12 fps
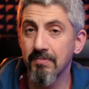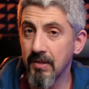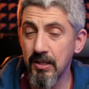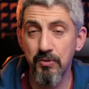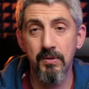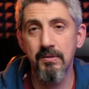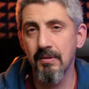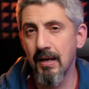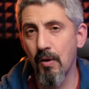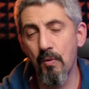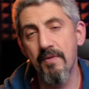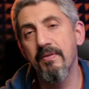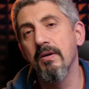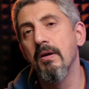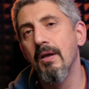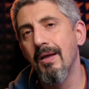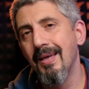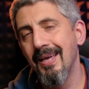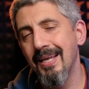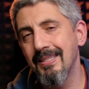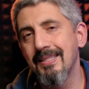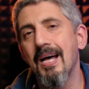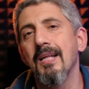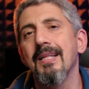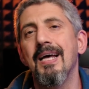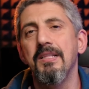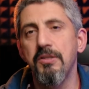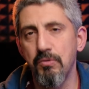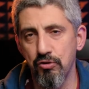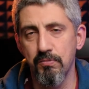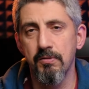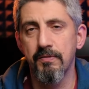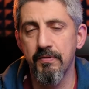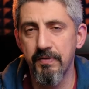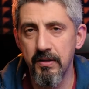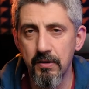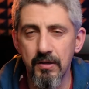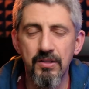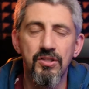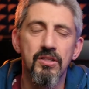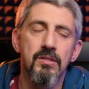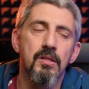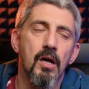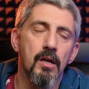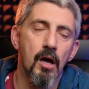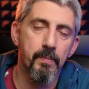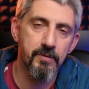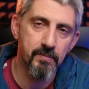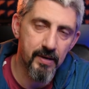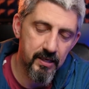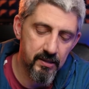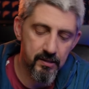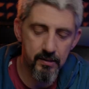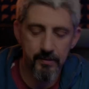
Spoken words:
This one, however, it's not unusable for video, it's just not optimized.